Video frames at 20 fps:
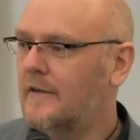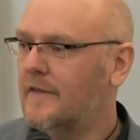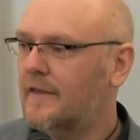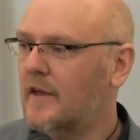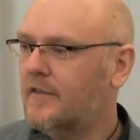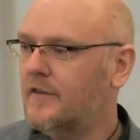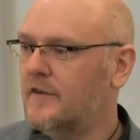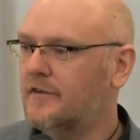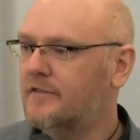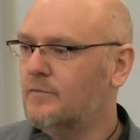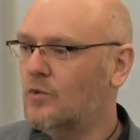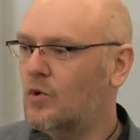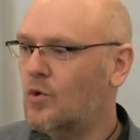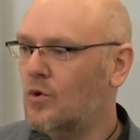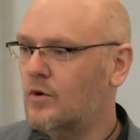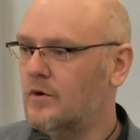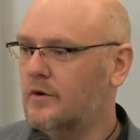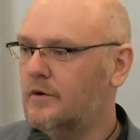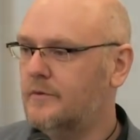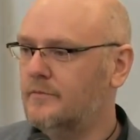that there's
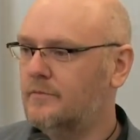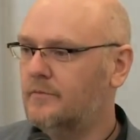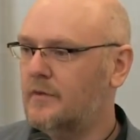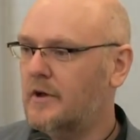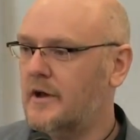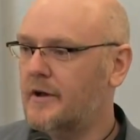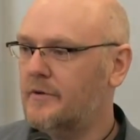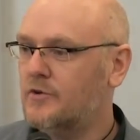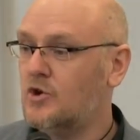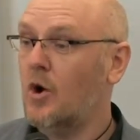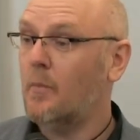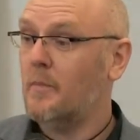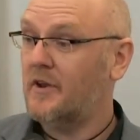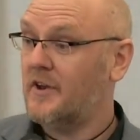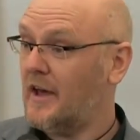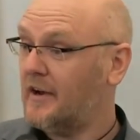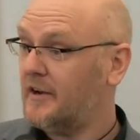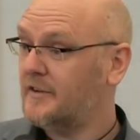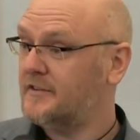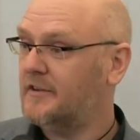more
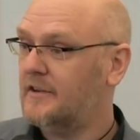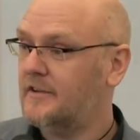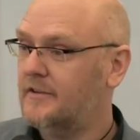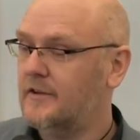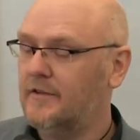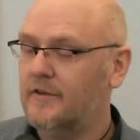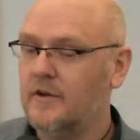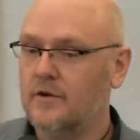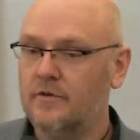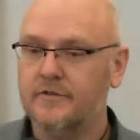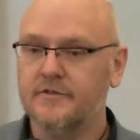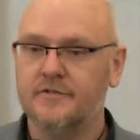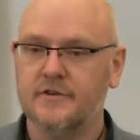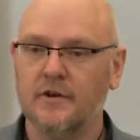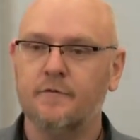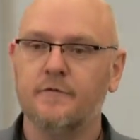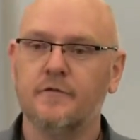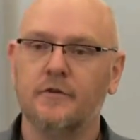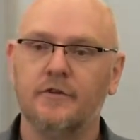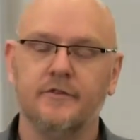commonality than there is
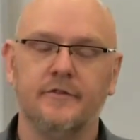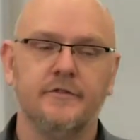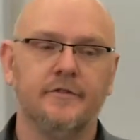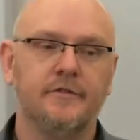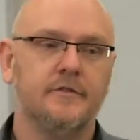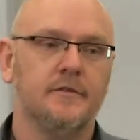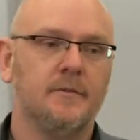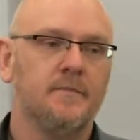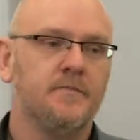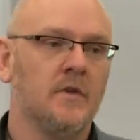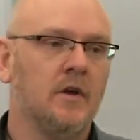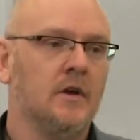difference.